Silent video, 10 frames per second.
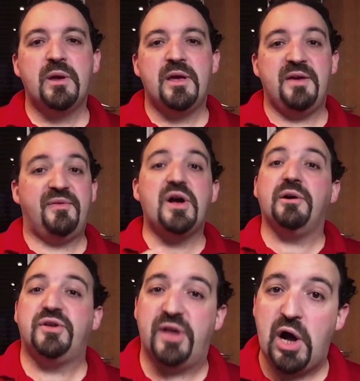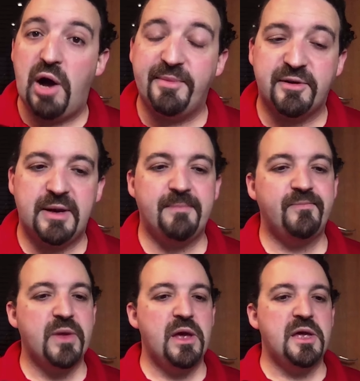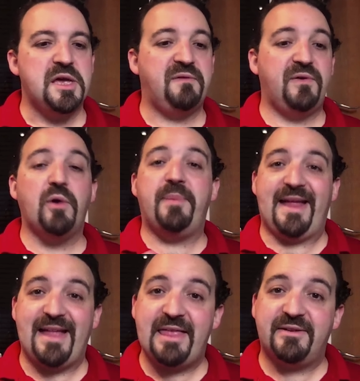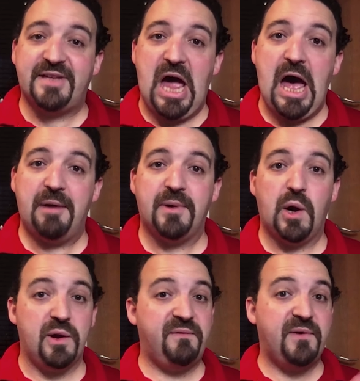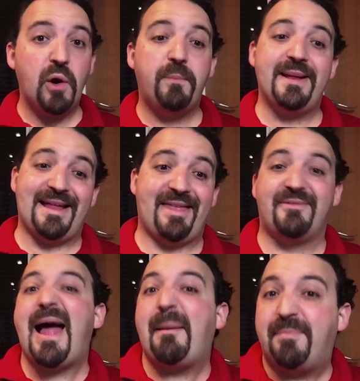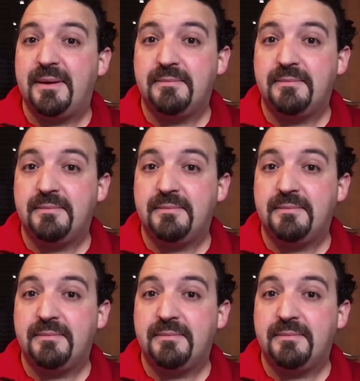if you go to the home screen, if you open another tab, or if you open another app.